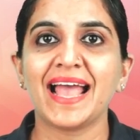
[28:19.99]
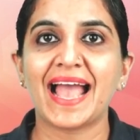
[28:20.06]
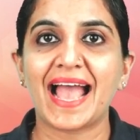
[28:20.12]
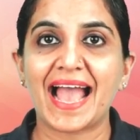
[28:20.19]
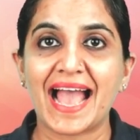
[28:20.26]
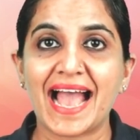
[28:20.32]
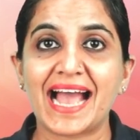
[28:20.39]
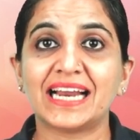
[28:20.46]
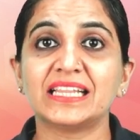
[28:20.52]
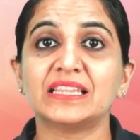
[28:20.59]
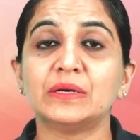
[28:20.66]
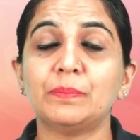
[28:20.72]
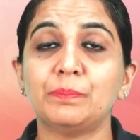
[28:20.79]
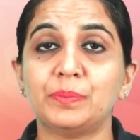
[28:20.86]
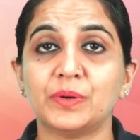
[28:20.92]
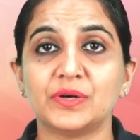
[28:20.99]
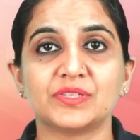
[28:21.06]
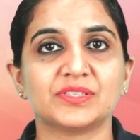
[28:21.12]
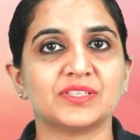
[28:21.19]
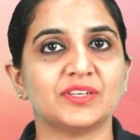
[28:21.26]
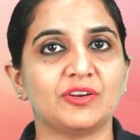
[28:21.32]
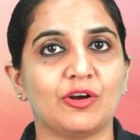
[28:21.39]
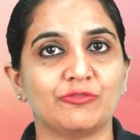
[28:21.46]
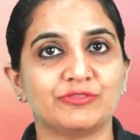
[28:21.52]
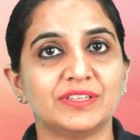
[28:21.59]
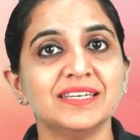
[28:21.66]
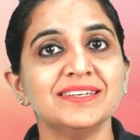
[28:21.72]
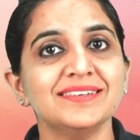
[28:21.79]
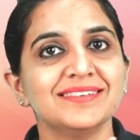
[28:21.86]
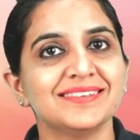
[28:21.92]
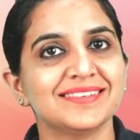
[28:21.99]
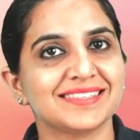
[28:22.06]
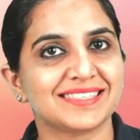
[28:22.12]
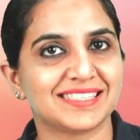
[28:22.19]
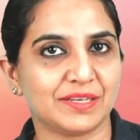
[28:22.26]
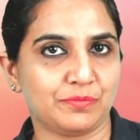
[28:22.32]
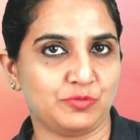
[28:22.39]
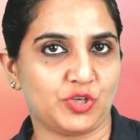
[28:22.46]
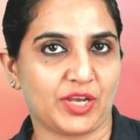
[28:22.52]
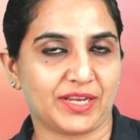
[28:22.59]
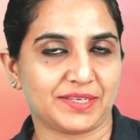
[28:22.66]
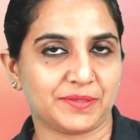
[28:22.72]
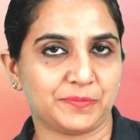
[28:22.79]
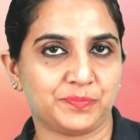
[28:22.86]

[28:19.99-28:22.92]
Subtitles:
and the person of the subject.